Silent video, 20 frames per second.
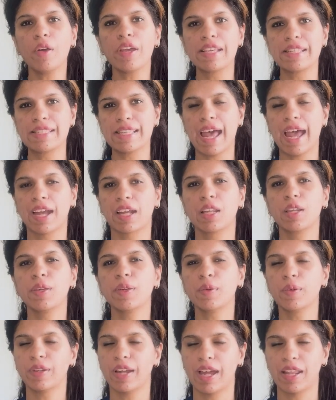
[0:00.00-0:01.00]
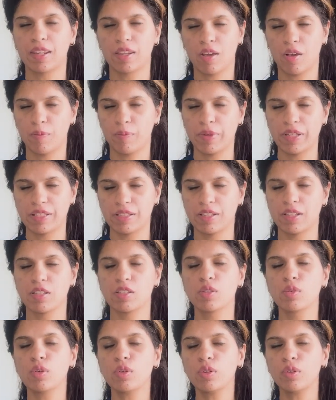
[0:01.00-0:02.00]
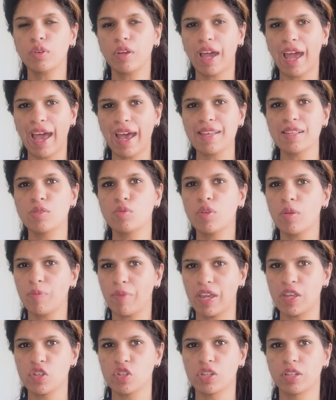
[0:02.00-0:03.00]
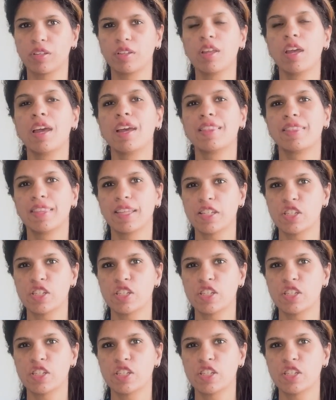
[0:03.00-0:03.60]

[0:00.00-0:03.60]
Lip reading: exactly you run your business? So as we mentioned, the